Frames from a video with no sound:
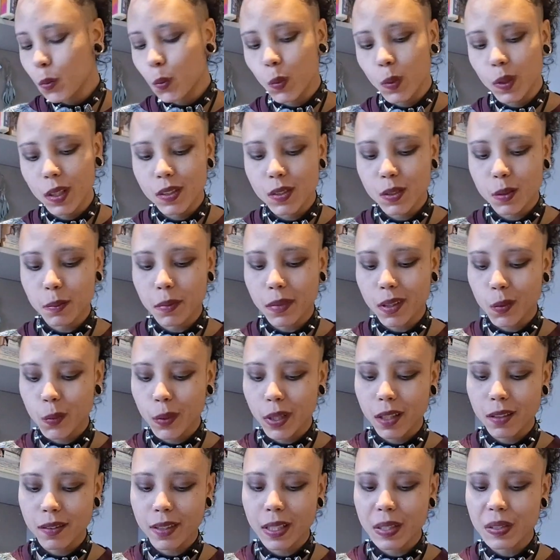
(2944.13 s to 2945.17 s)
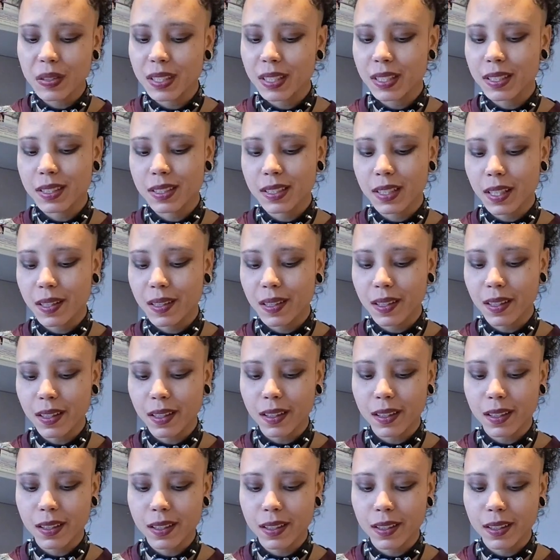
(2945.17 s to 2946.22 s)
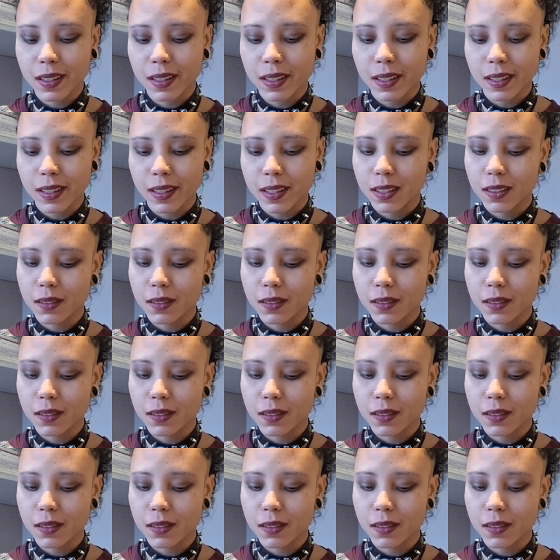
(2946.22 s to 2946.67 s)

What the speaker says: my way around it and say that I